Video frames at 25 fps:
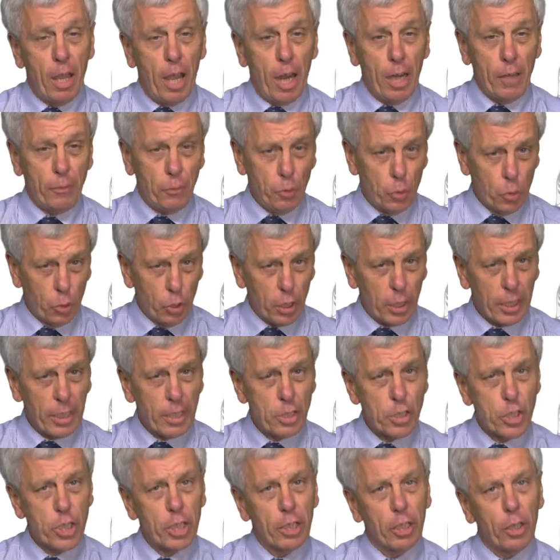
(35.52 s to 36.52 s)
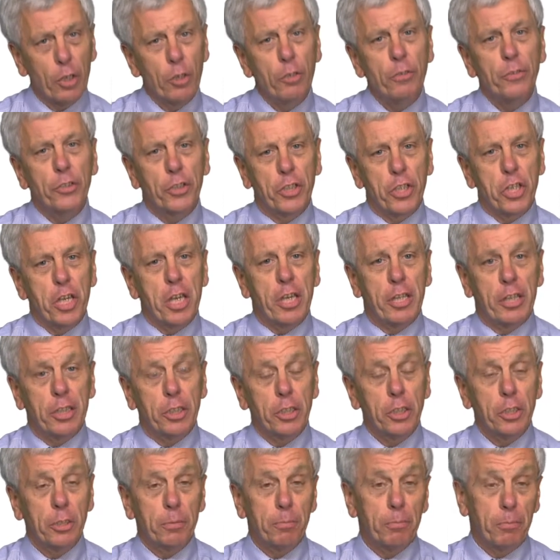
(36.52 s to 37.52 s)
And if you look at Edge Hill over the
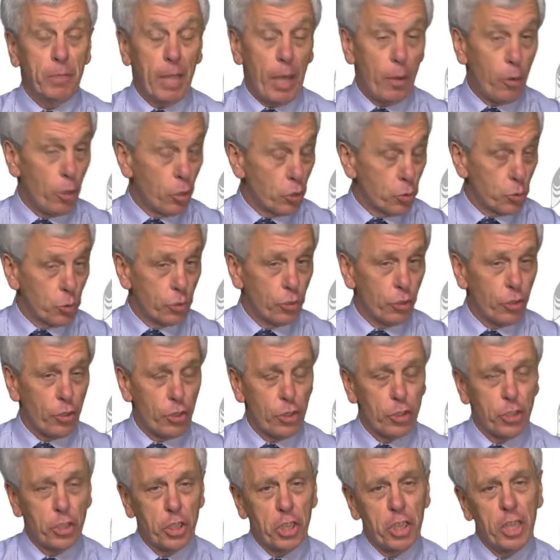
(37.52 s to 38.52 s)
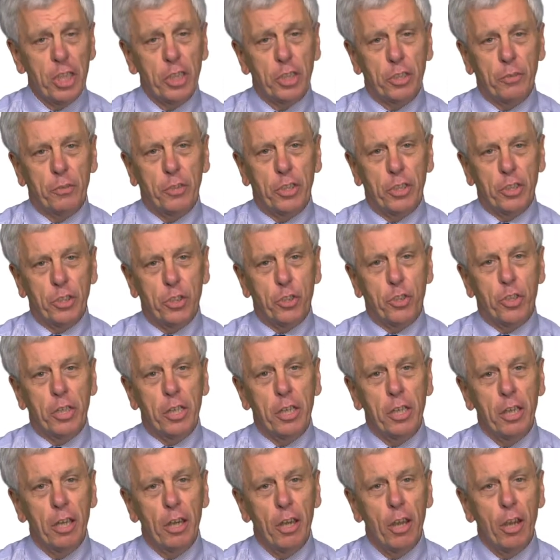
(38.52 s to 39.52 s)
years, now 130 years of
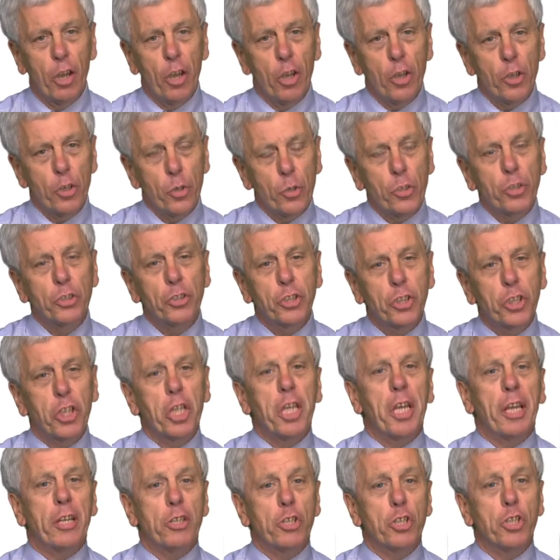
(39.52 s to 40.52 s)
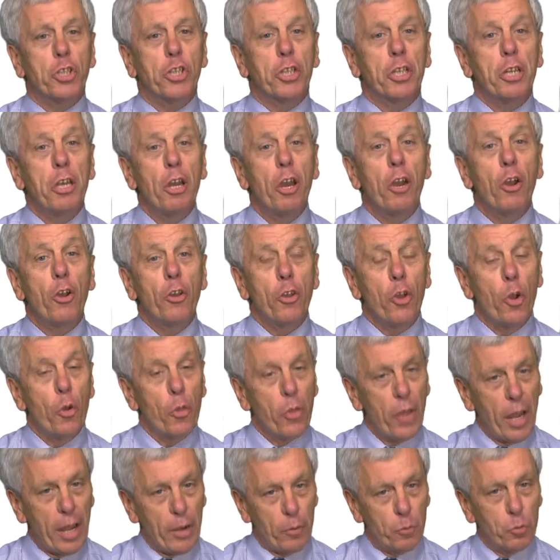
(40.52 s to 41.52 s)
history, you can see actually
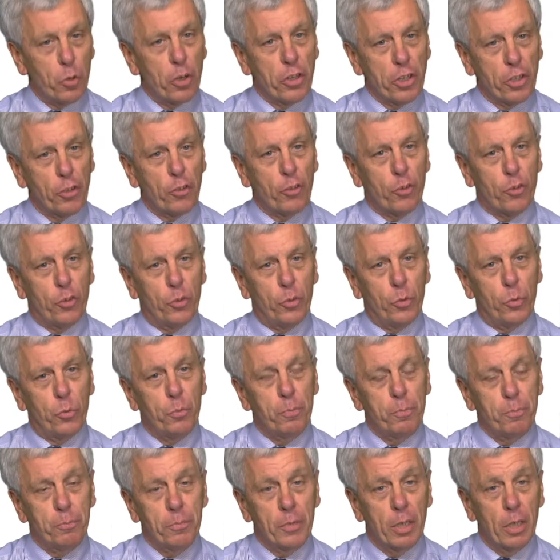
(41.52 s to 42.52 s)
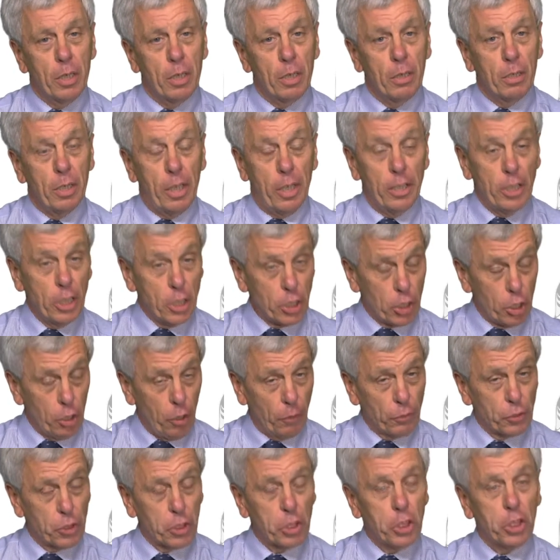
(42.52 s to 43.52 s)
that running through. Initially
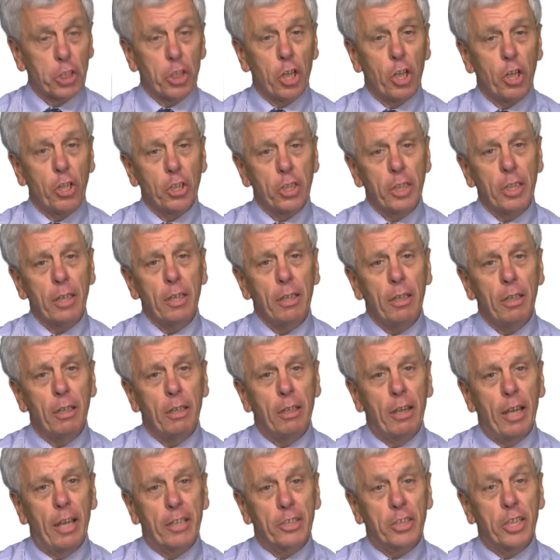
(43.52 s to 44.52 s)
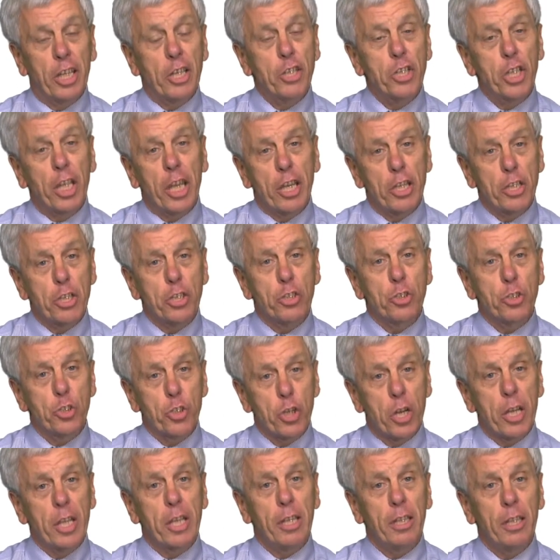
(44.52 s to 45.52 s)
obviously starting as an education
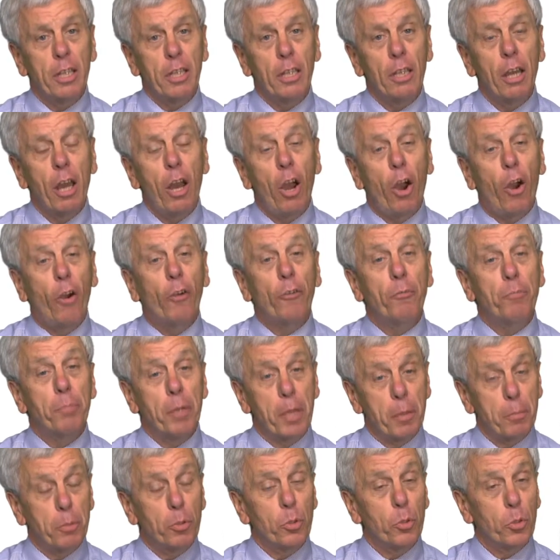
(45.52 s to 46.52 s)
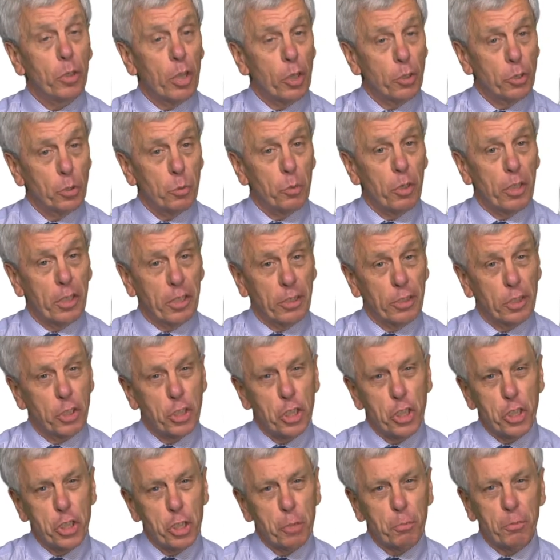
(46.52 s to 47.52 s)
training of people who are going to work in the
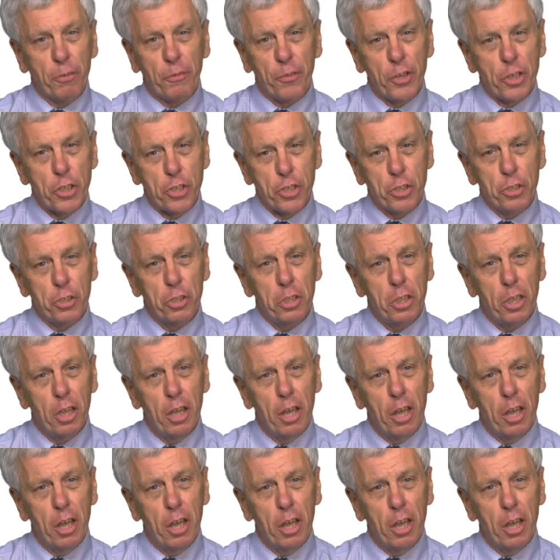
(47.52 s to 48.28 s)
teaching profession,